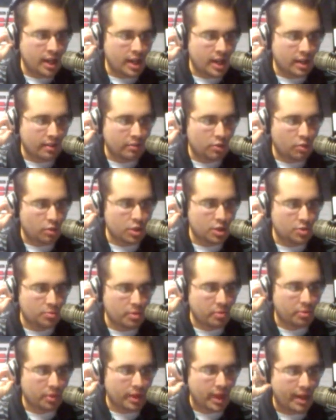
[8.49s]
And, of course,
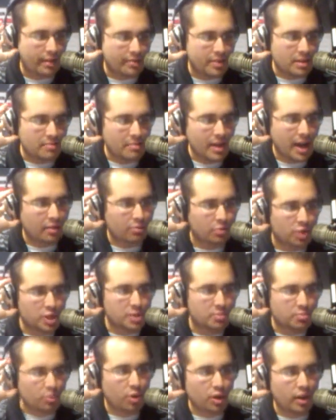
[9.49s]
we will have the Mount
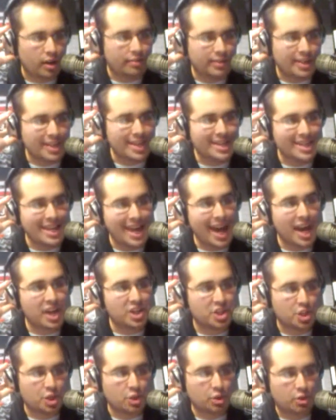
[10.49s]
Rushmore of the
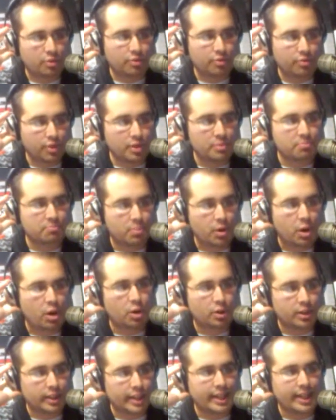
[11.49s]
National
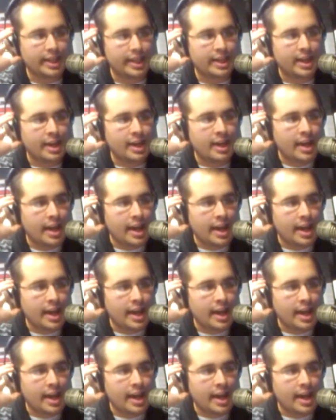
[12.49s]
Football League.